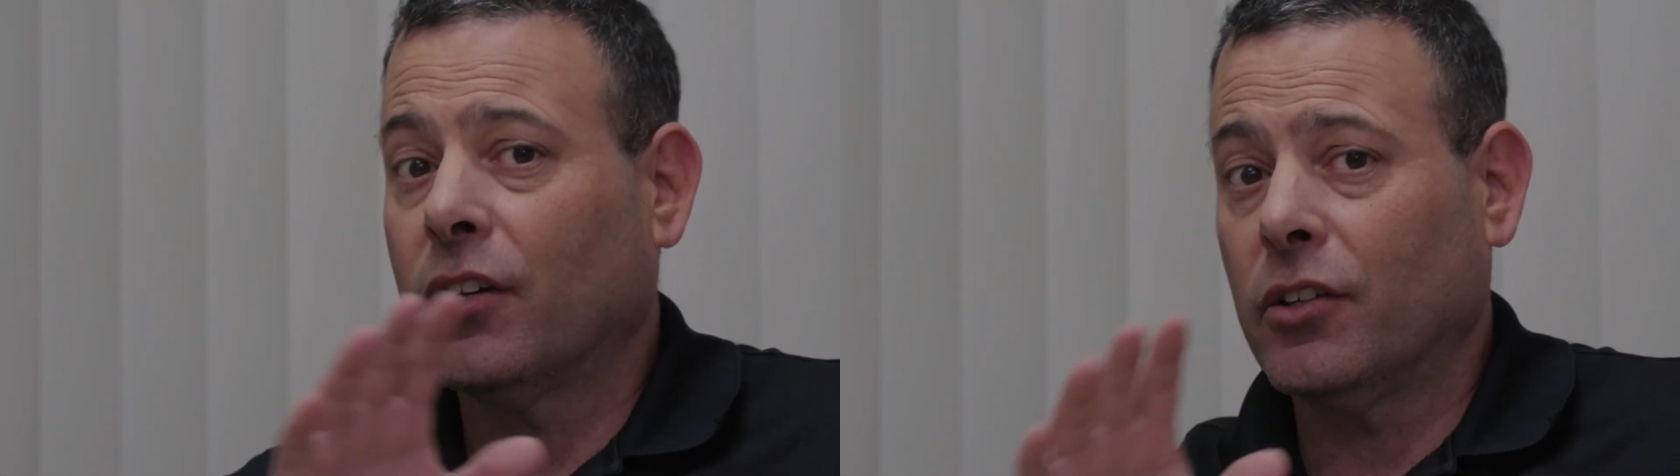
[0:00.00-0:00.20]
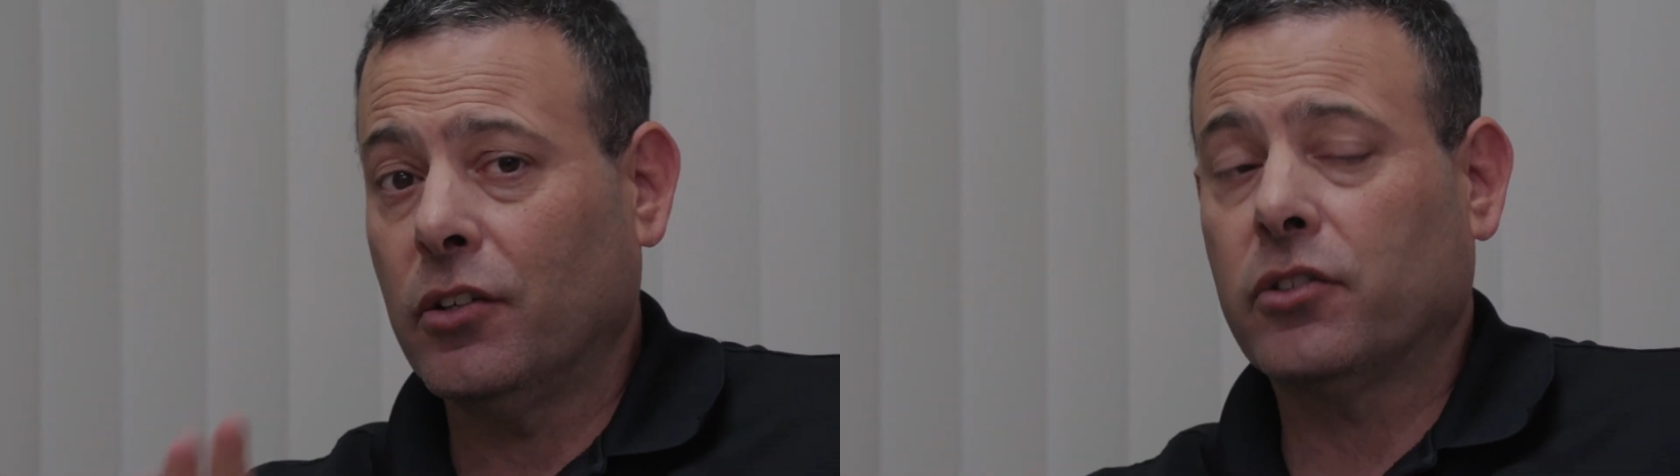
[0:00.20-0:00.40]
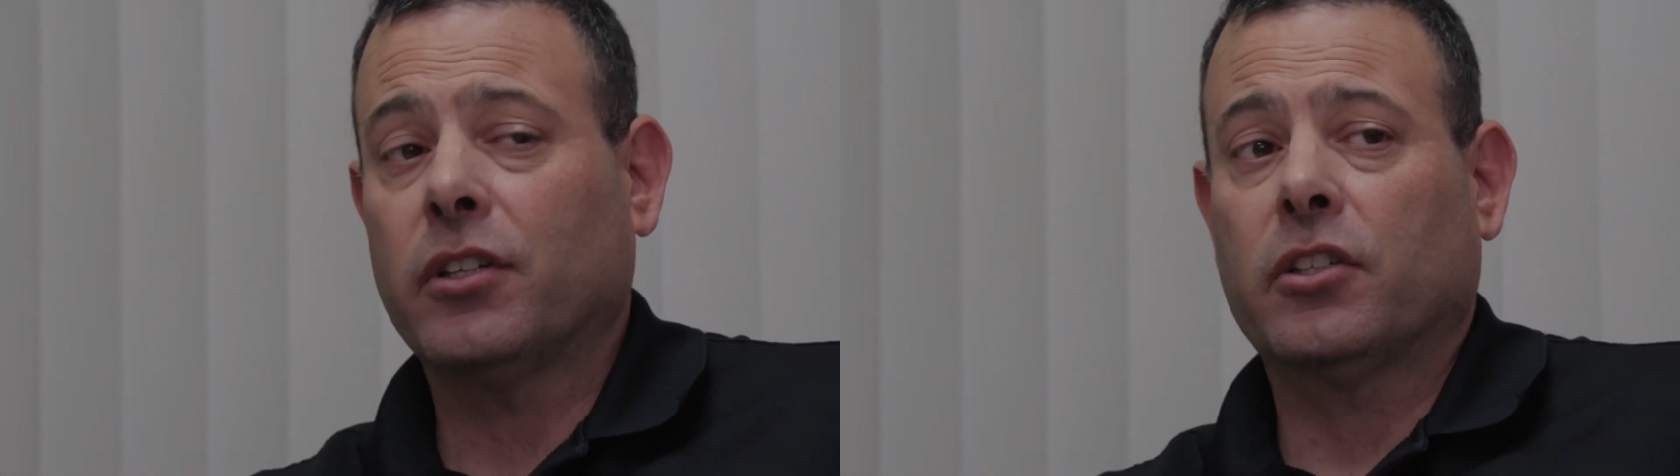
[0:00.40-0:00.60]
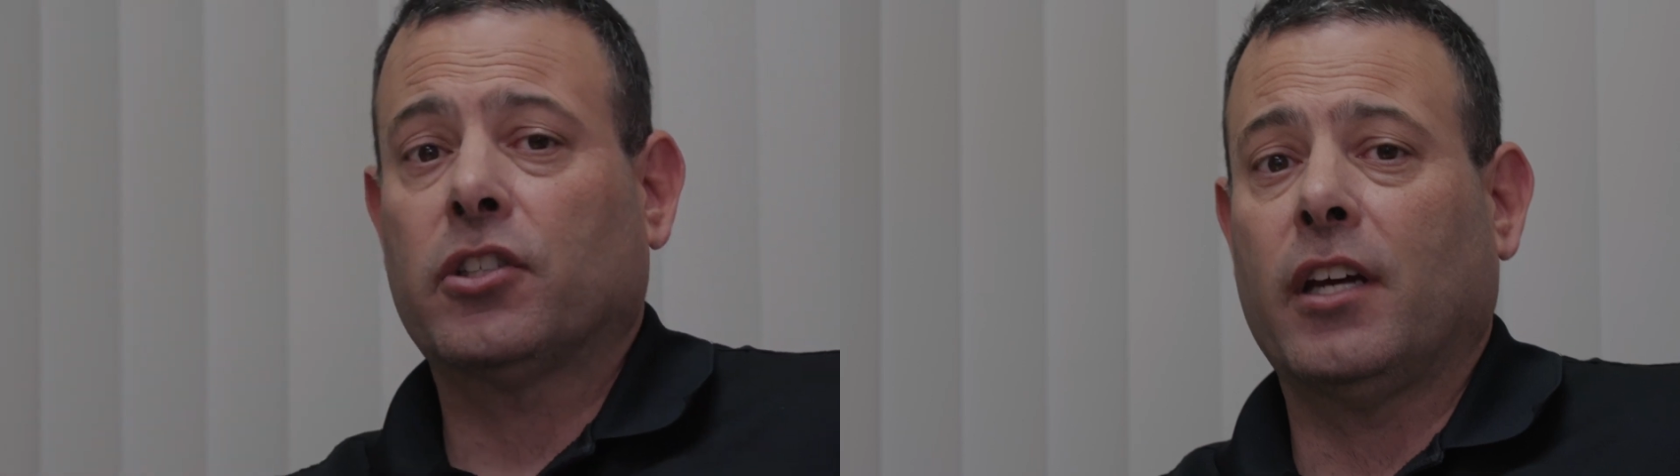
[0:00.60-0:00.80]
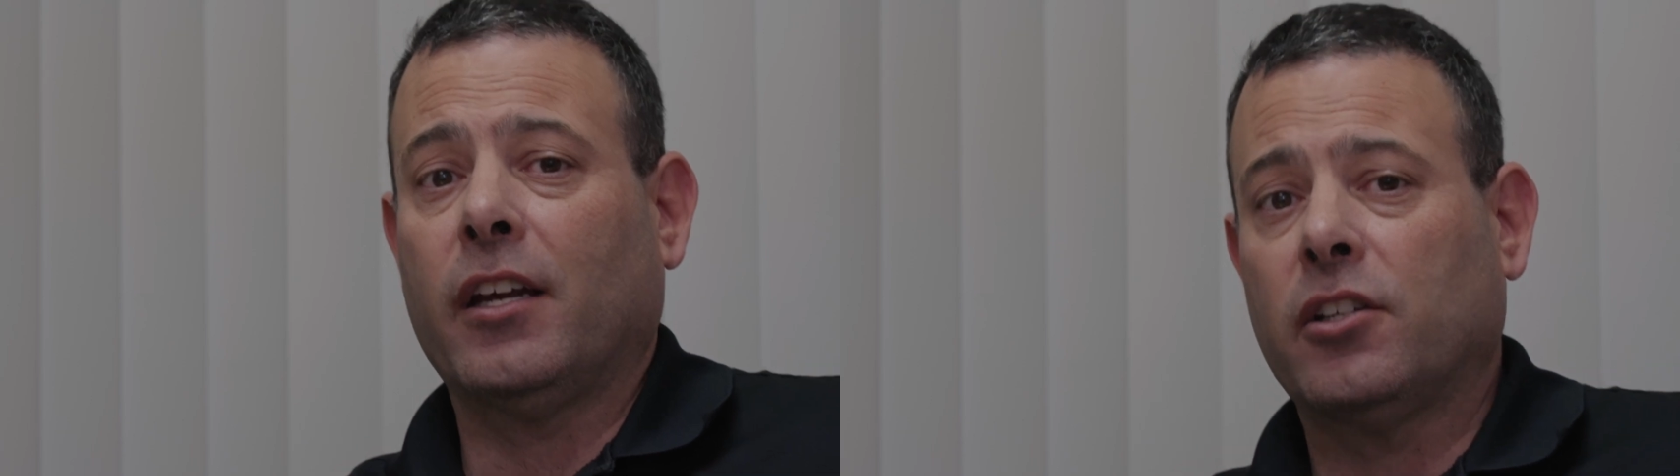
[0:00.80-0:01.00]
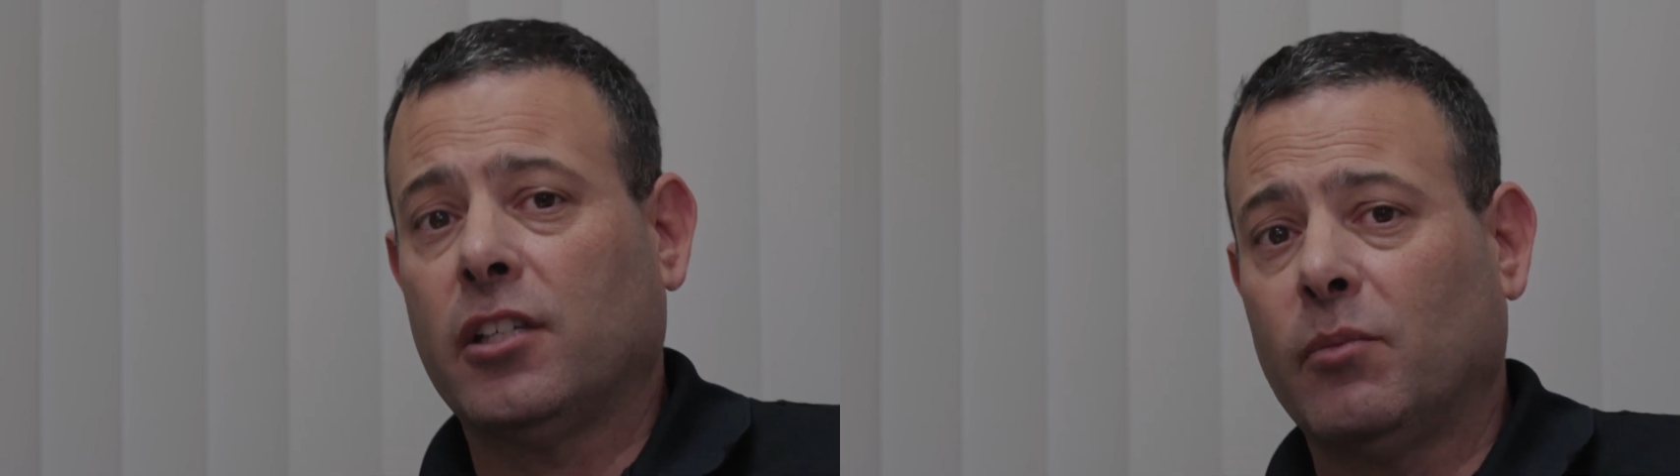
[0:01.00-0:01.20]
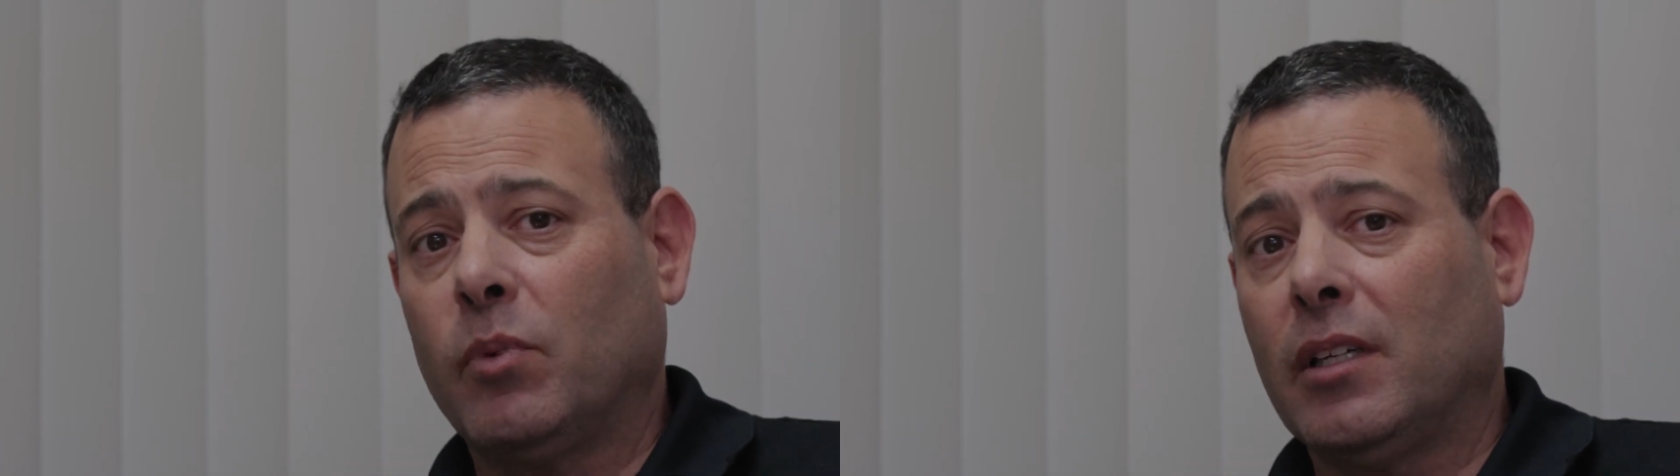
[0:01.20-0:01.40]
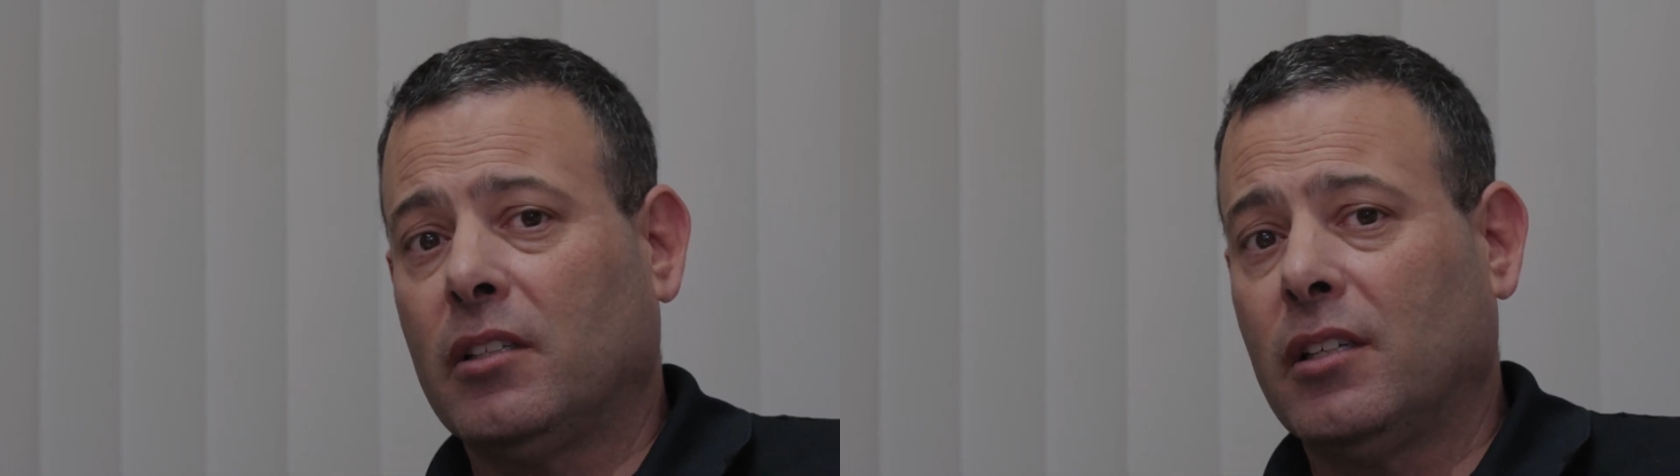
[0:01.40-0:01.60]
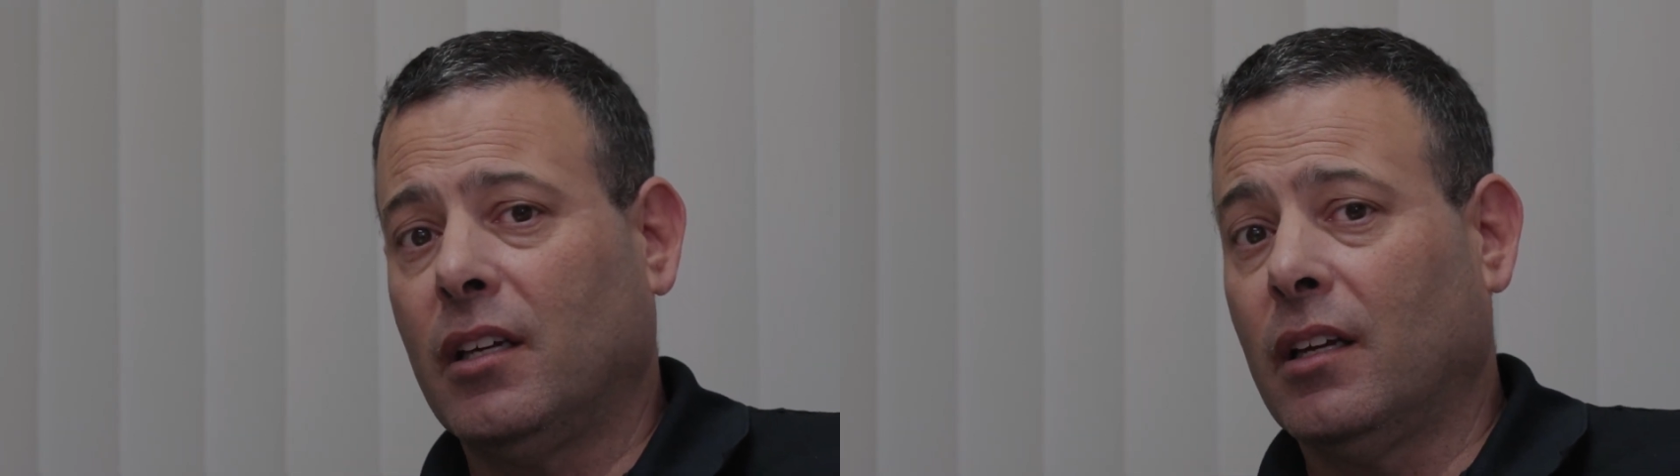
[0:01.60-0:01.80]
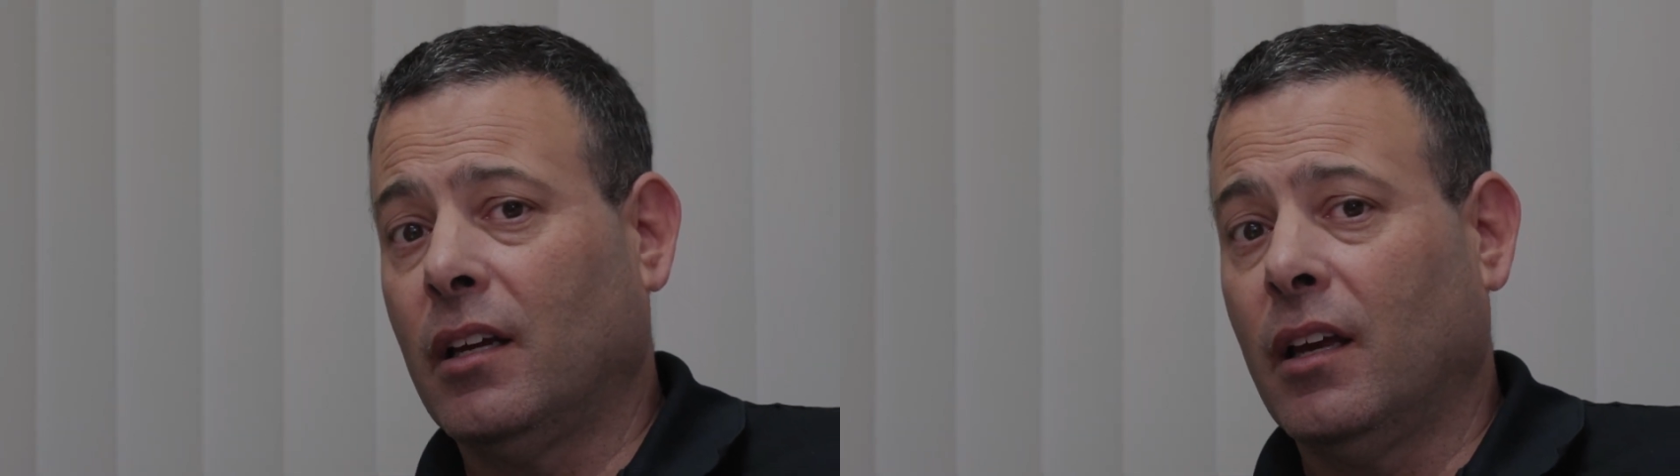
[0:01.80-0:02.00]
using
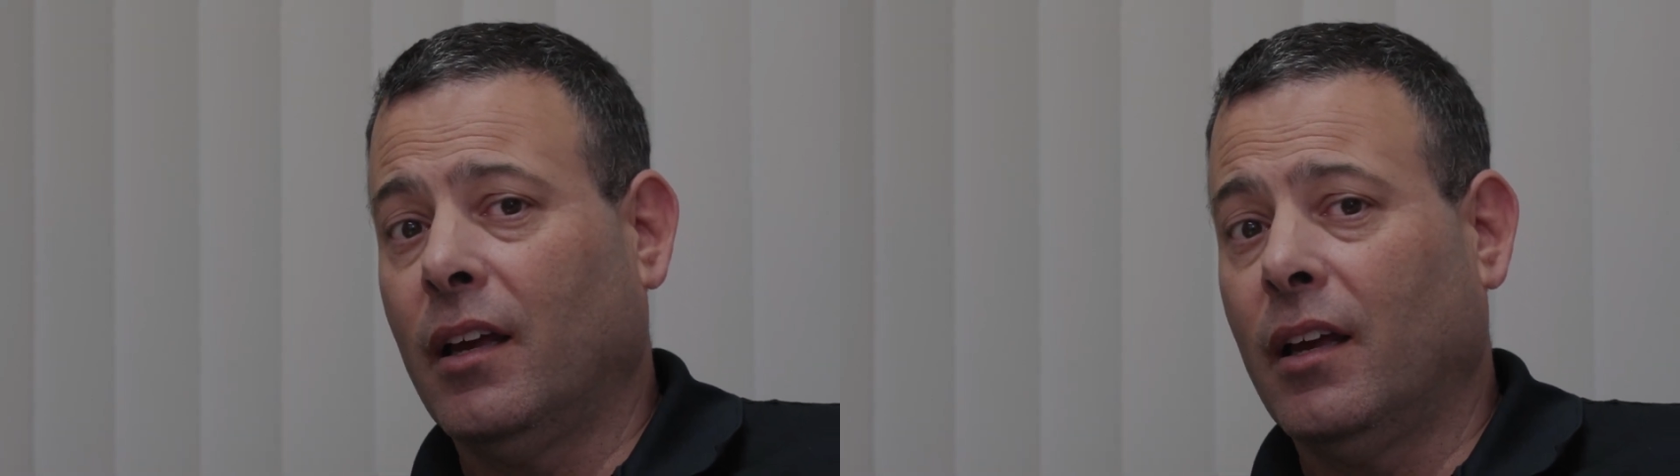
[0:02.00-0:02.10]
ChatGPT,